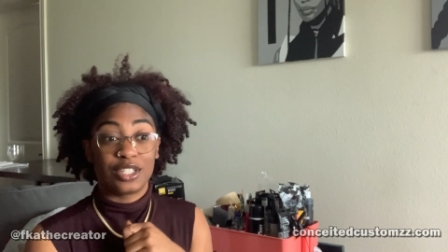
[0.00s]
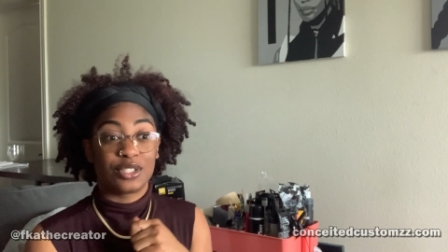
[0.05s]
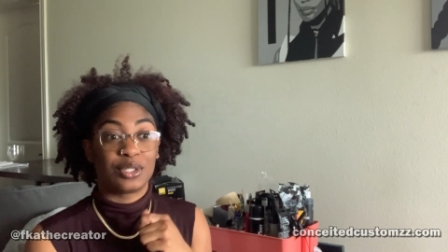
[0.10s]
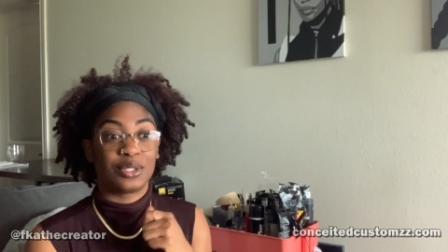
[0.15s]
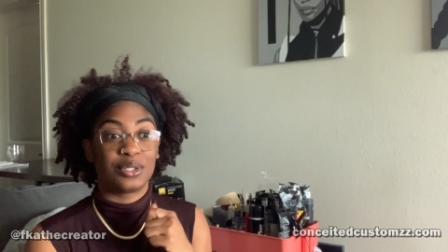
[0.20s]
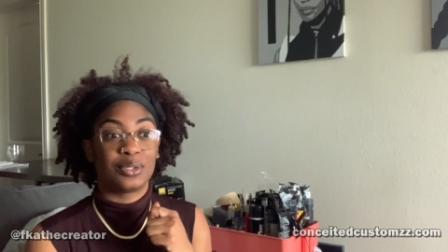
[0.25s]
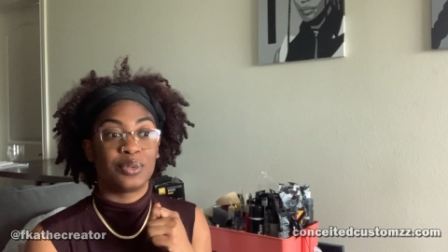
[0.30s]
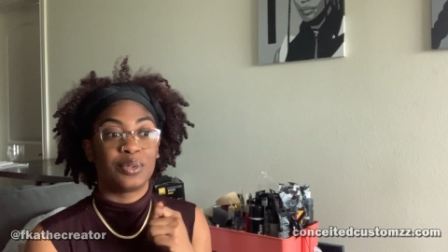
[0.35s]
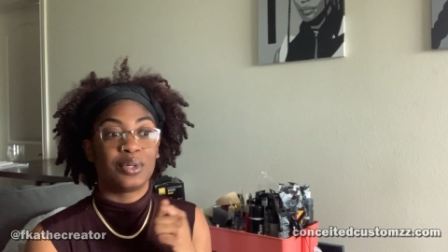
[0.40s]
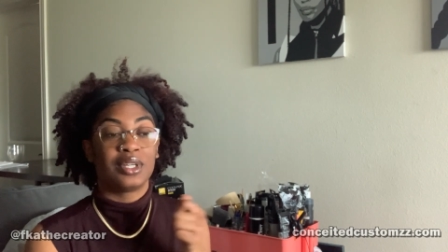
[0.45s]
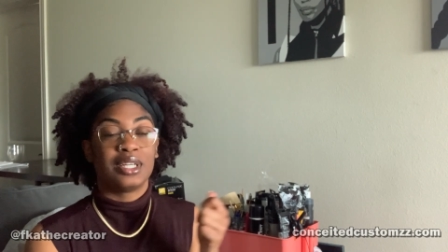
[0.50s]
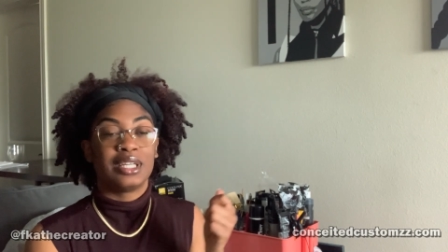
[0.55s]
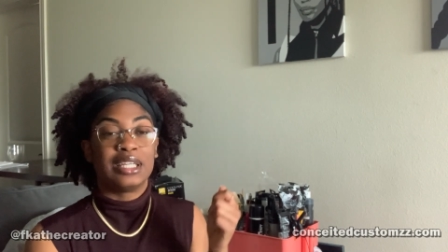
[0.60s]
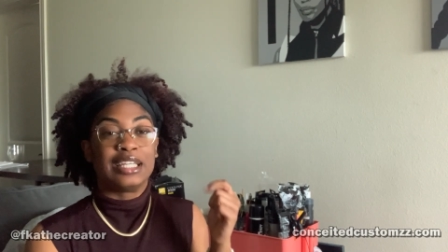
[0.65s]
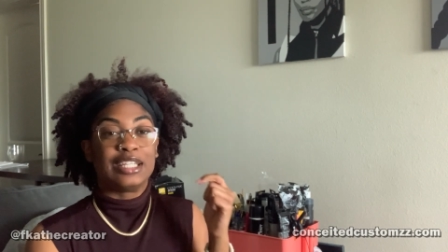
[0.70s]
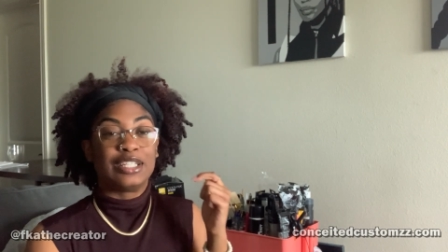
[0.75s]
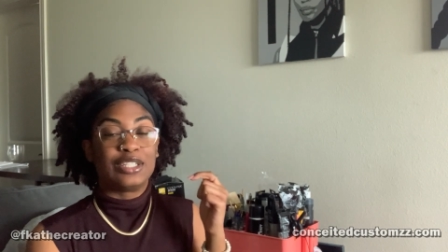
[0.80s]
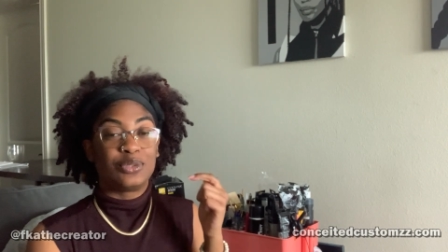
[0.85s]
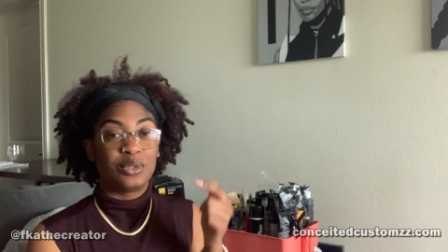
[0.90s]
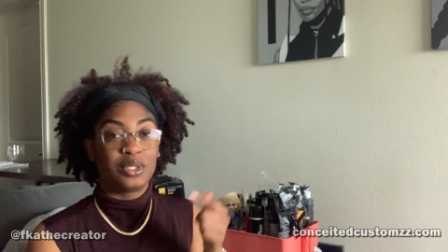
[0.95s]
So
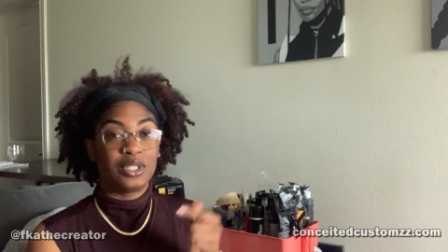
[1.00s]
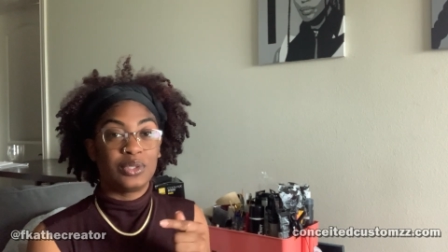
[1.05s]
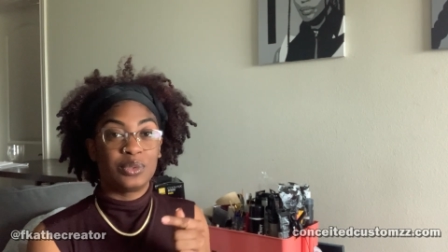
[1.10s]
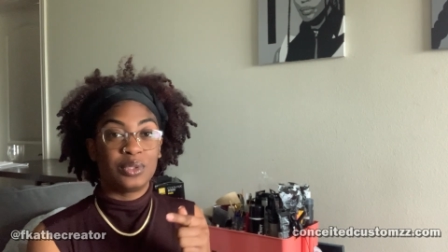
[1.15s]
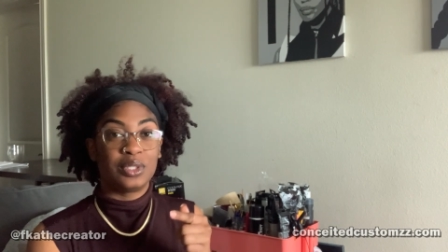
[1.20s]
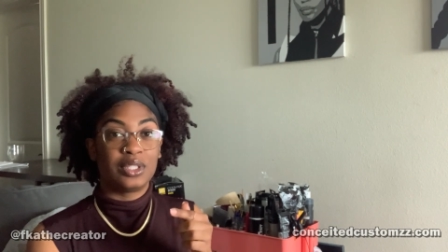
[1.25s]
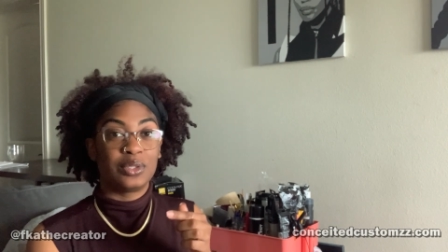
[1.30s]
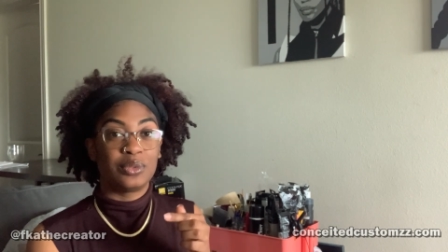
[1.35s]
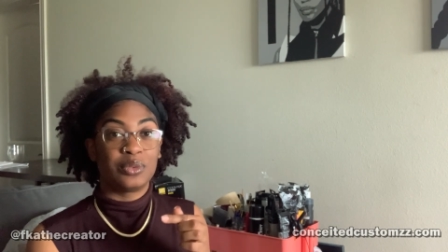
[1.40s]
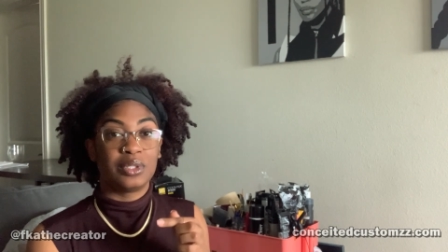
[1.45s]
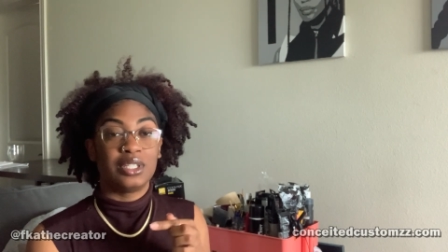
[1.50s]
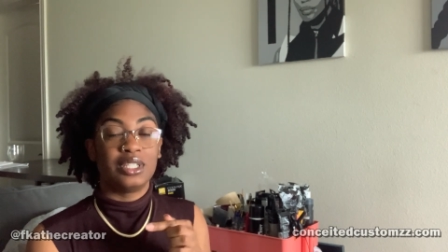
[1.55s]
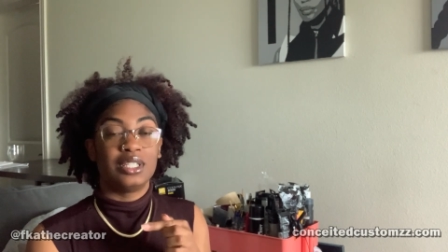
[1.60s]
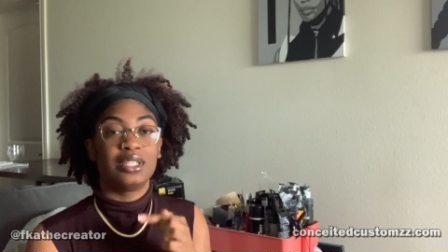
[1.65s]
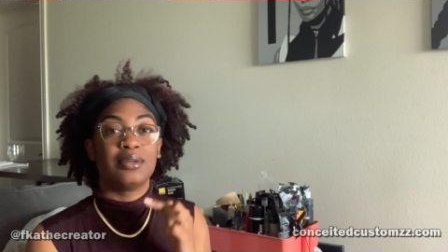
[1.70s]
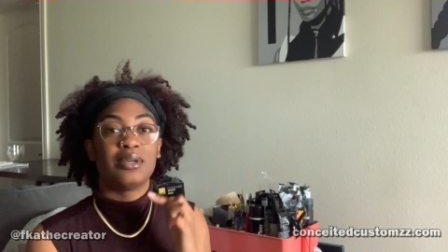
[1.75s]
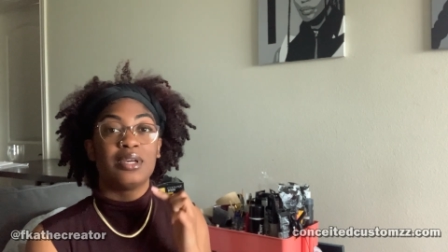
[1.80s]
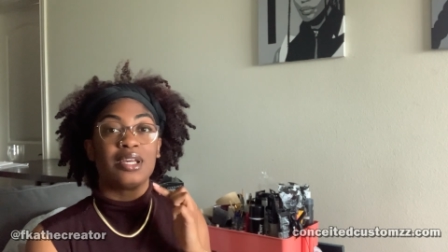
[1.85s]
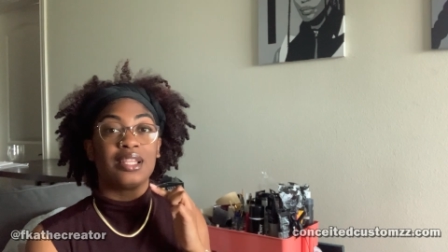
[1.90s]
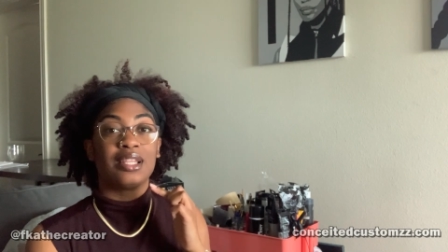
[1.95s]
2023,